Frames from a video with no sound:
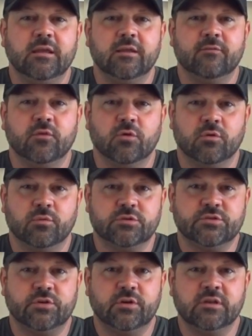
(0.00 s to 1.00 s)
If you're a
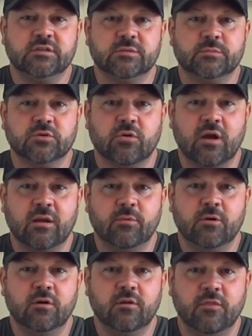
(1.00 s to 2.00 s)
returning
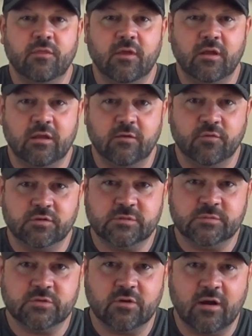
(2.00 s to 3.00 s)
subscriber, thank you for
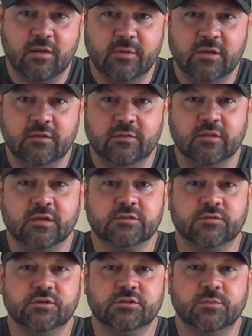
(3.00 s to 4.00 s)
subscribing. Thanks
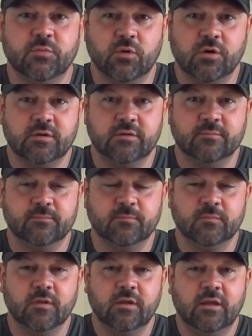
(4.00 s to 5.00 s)
for your support.
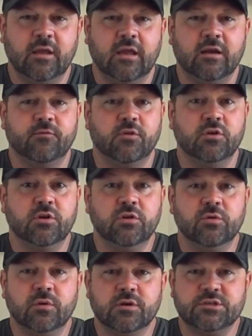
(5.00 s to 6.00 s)
And if you're new
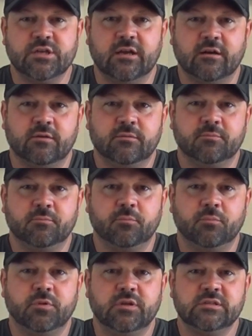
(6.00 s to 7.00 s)
to our channel,
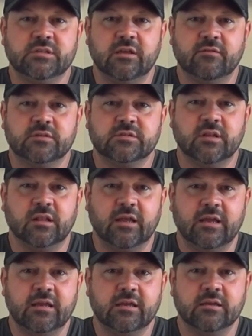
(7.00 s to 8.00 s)
please give us a
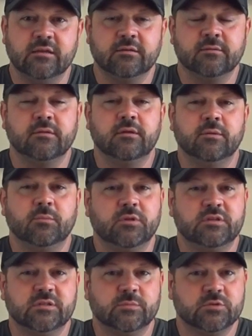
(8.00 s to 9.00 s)
like,
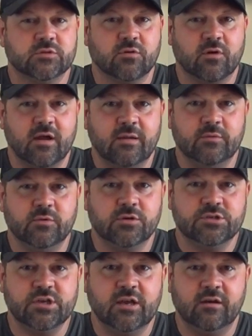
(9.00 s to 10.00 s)
please subscribe to our
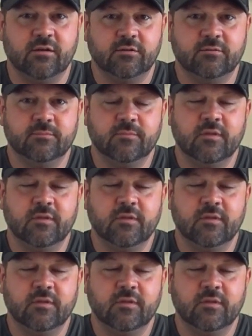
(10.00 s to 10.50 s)
channel,